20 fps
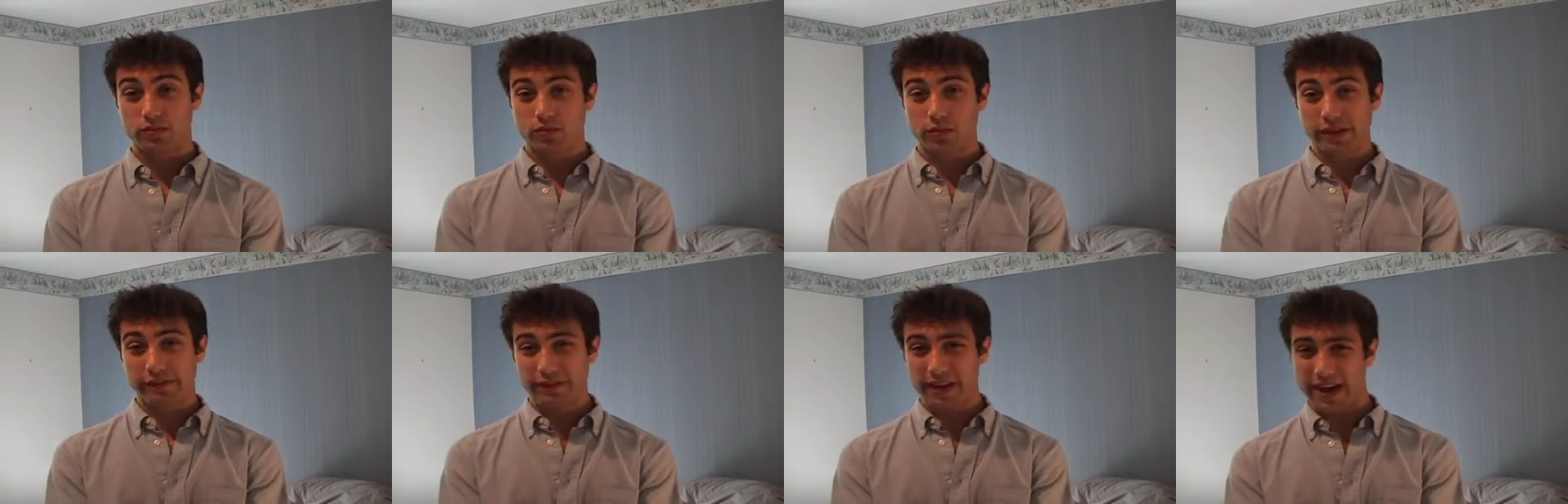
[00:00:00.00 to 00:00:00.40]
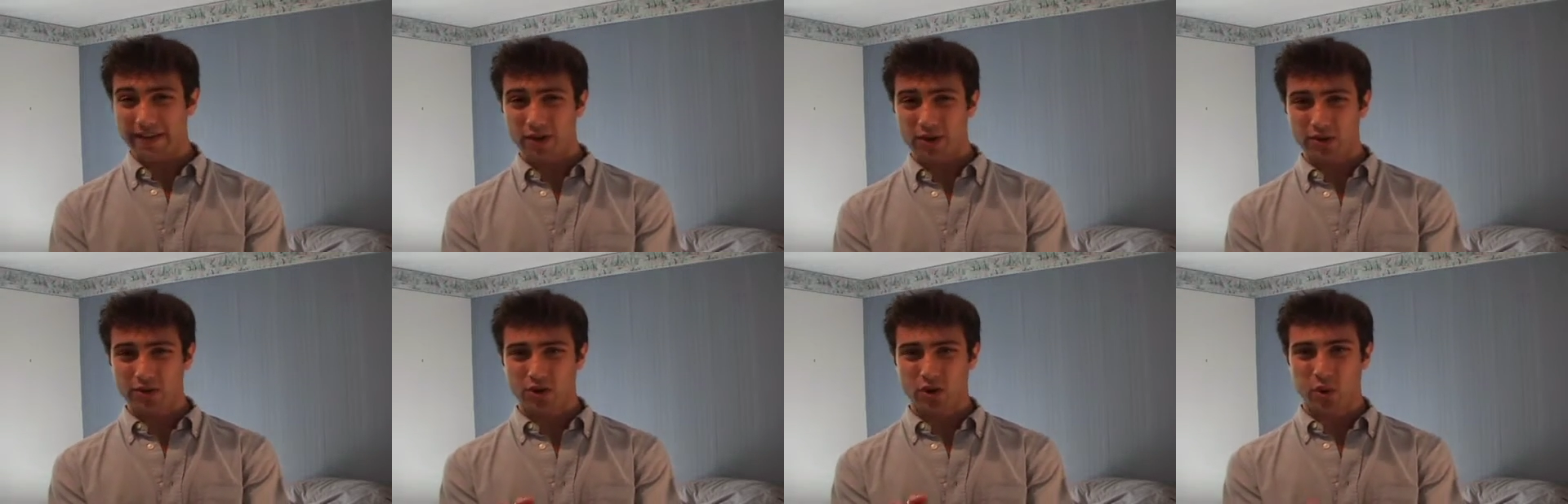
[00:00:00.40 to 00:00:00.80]
We've
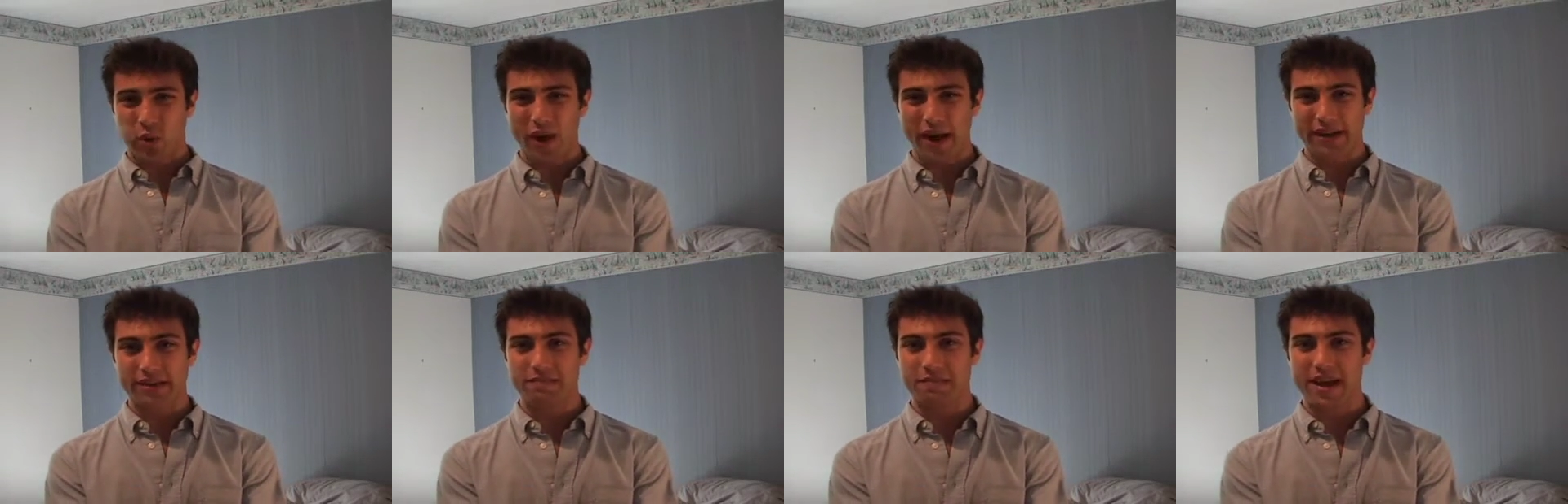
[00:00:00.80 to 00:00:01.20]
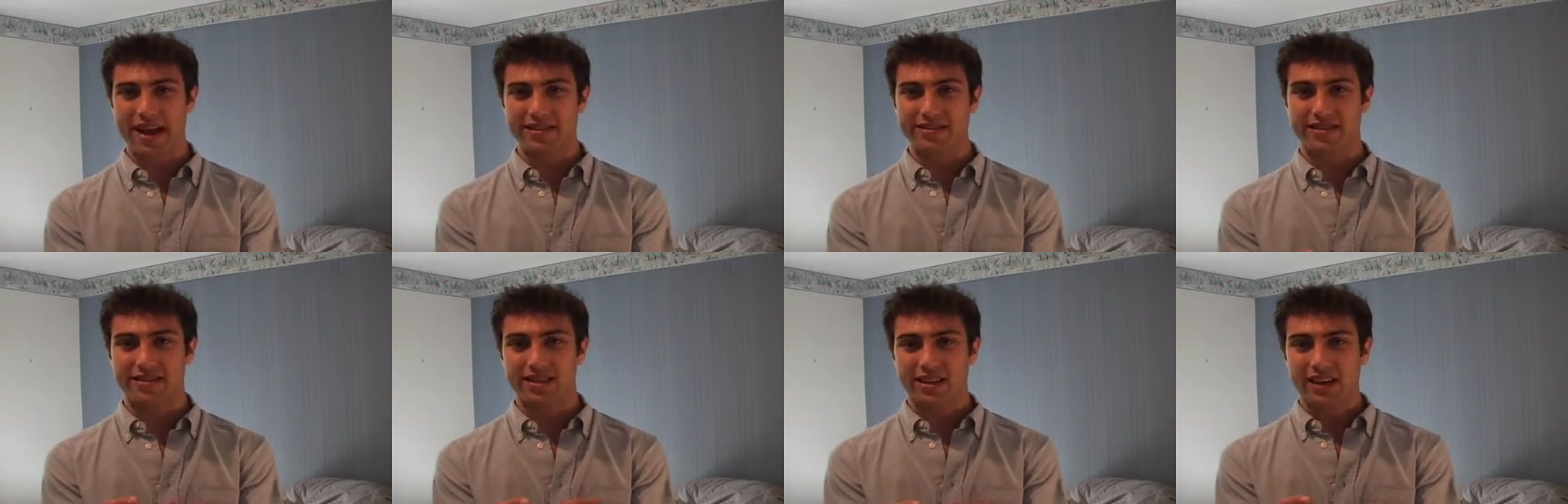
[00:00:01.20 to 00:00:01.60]
never quite
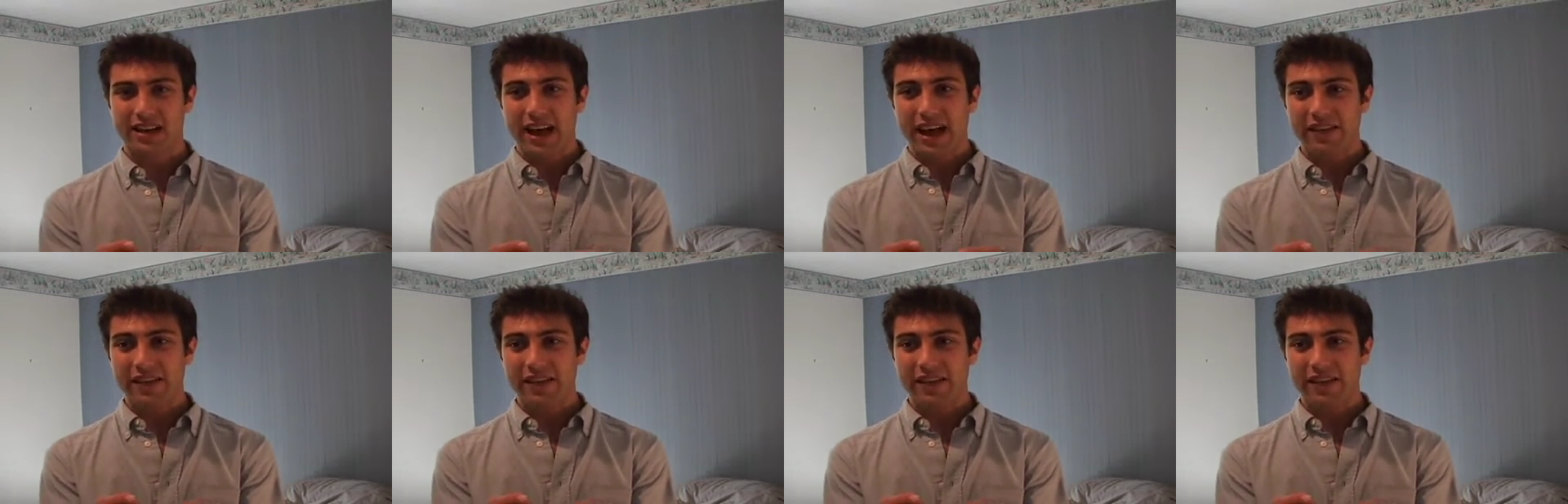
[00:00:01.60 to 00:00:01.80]
met.